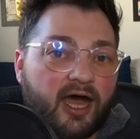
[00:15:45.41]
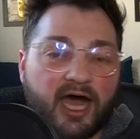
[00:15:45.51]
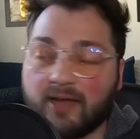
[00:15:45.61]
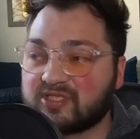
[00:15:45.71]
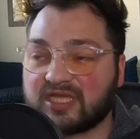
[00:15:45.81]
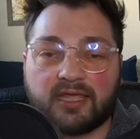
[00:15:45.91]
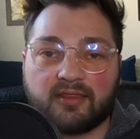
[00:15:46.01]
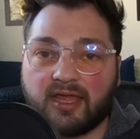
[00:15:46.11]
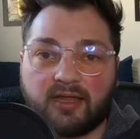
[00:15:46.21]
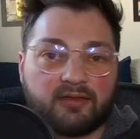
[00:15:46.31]
I'm
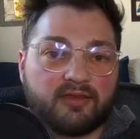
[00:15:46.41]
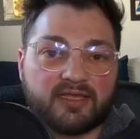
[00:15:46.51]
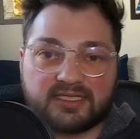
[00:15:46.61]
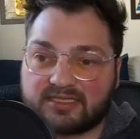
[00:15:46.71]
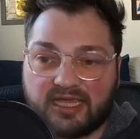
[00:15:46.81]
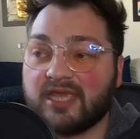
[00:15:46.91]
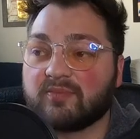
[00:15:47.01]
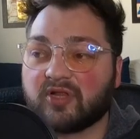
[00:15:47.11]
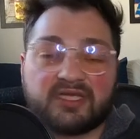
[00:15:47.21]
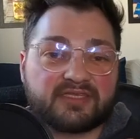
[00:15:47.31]
saying that this
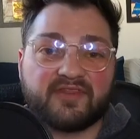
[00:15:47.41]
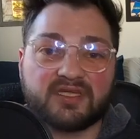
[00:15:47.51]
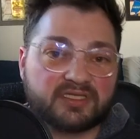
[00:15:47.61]
in place of the